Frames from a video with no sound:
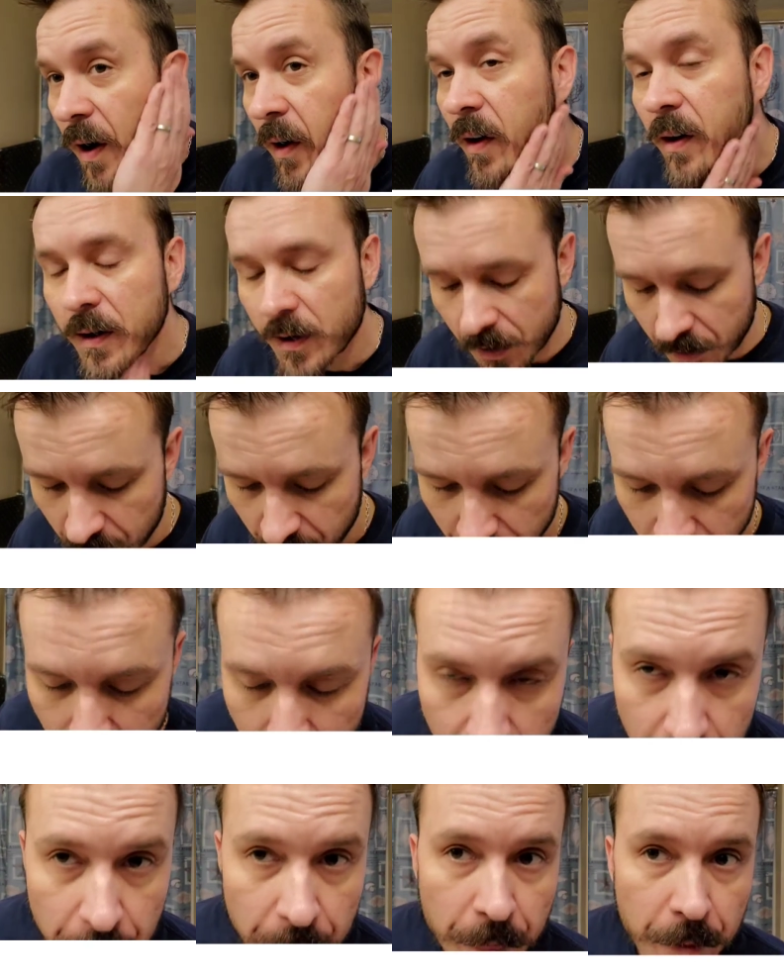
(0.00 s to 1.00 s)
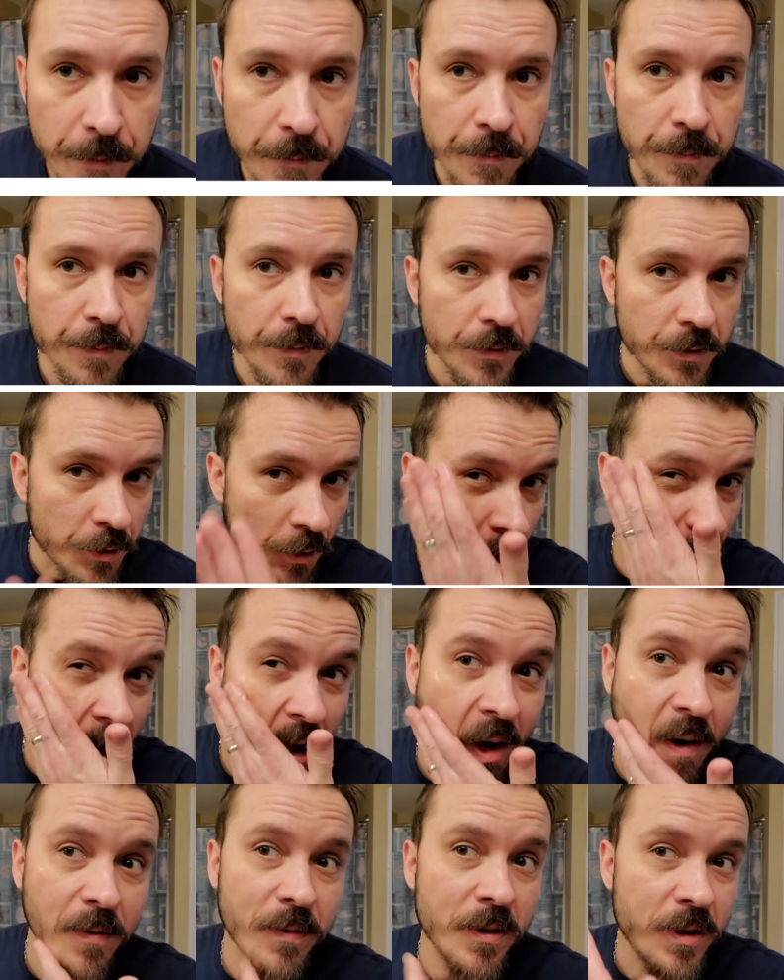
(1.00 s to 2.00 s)
So look
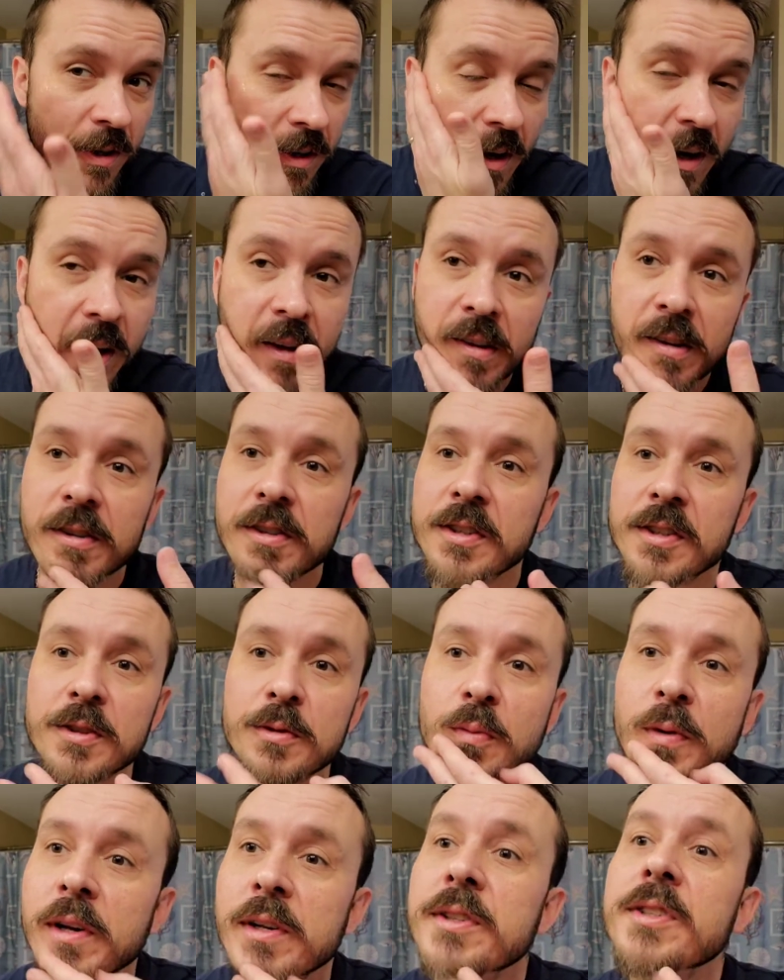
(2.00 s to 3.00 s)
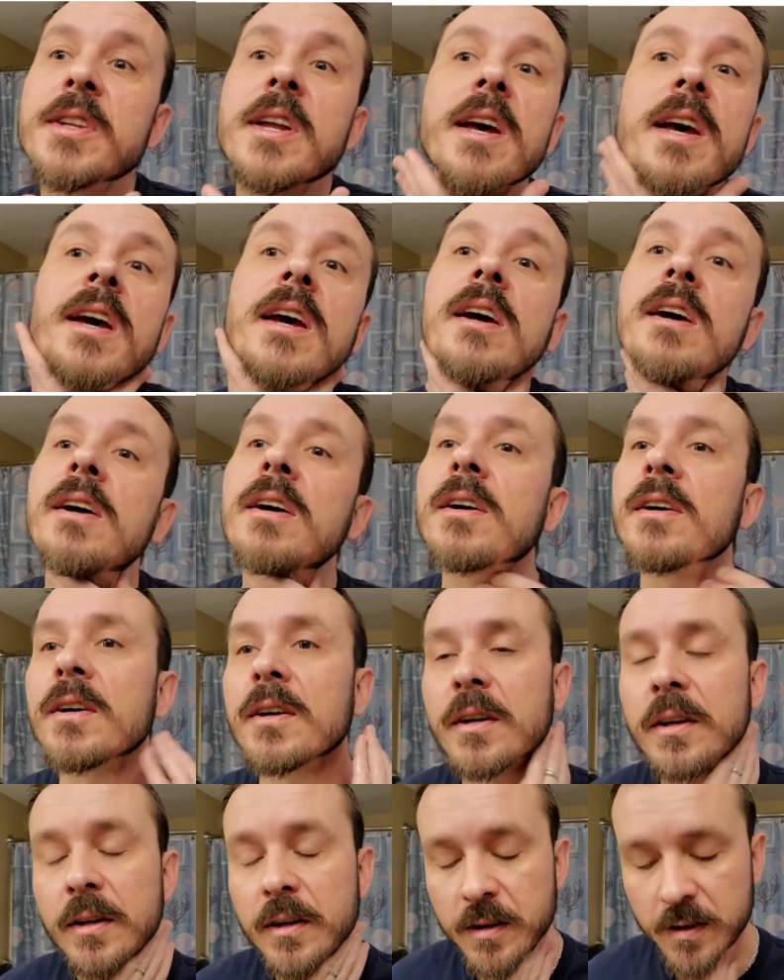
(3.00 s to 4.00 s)
out tonight. This is Wednesday.
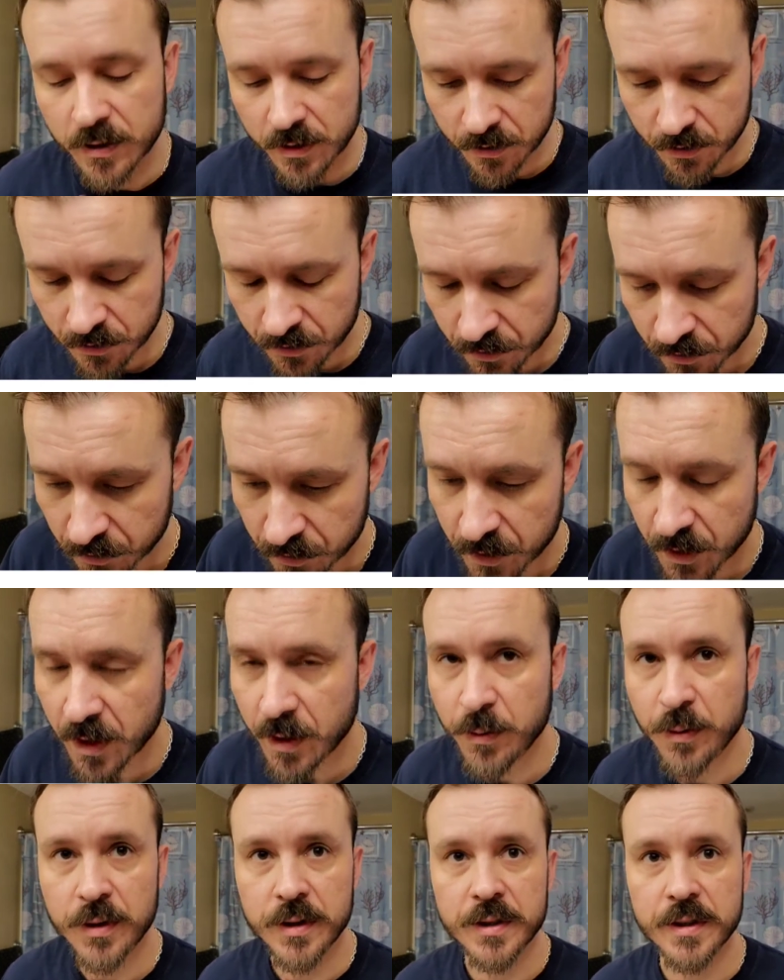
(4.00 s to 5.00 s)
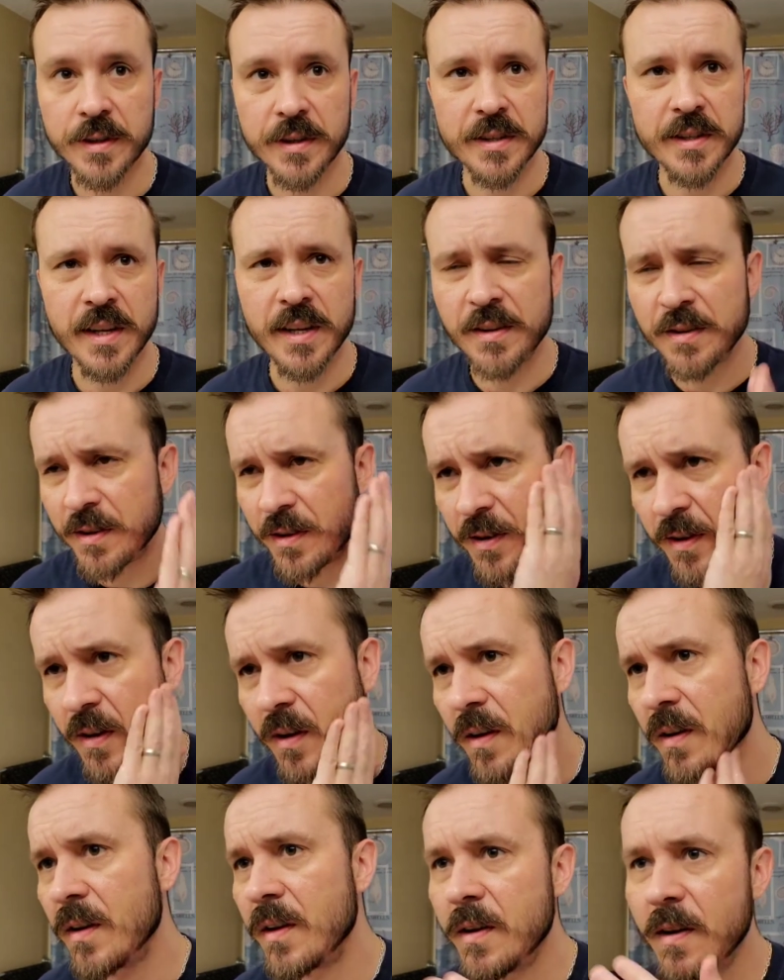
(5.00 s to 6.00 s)
God, what is it, the
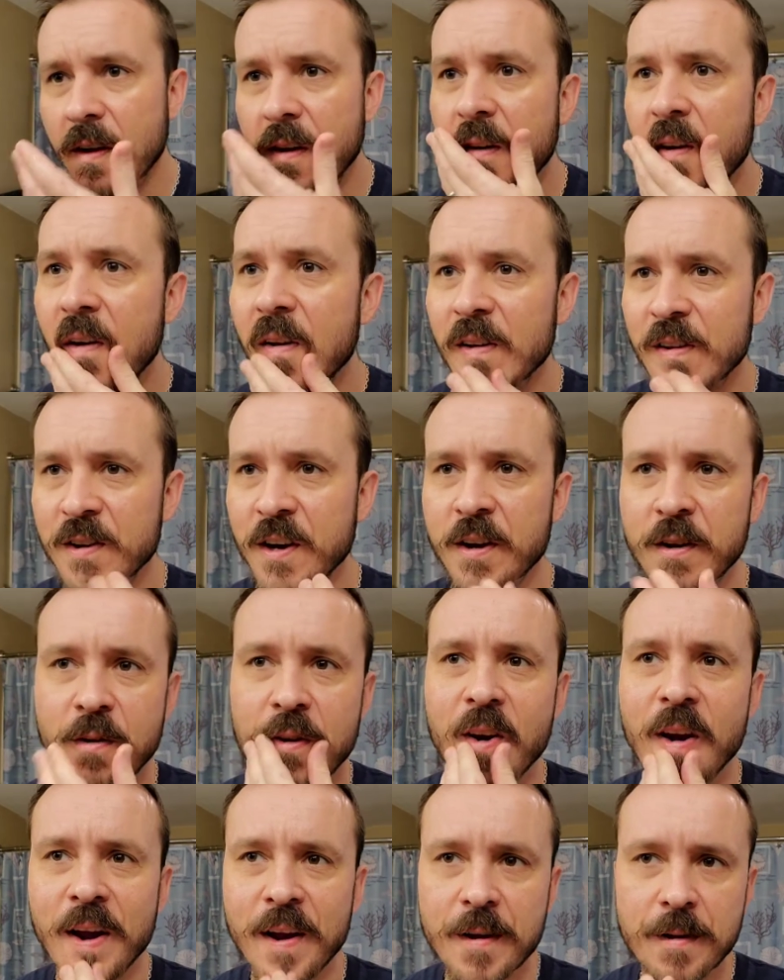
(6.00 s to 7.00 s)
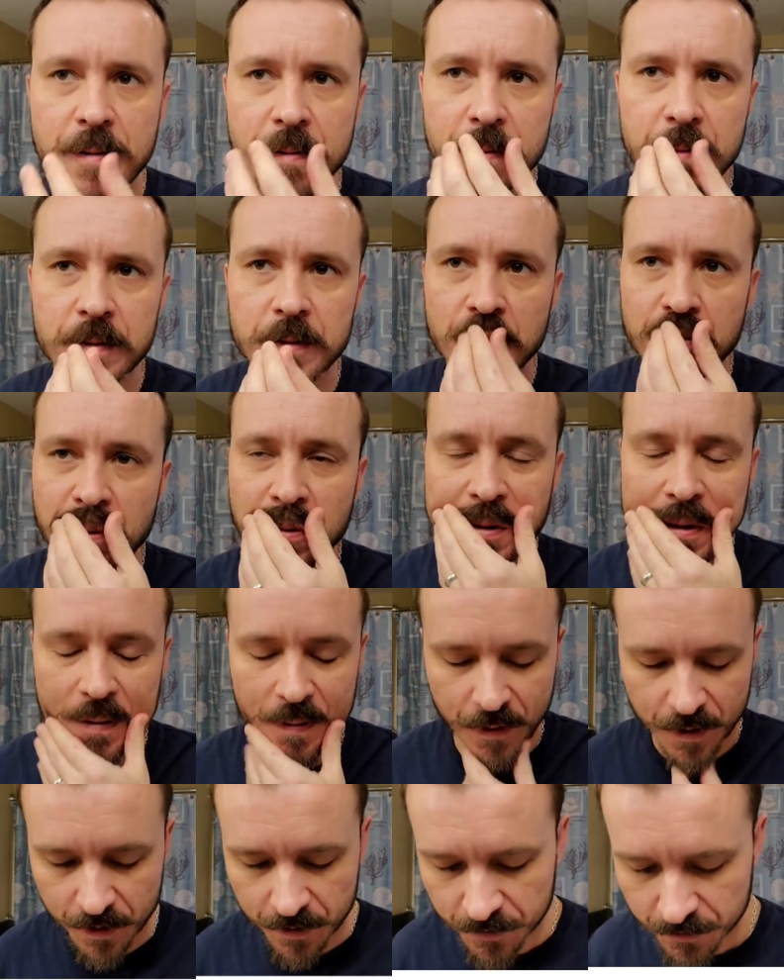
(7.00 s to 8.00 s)
10th? January? Somewhere around there.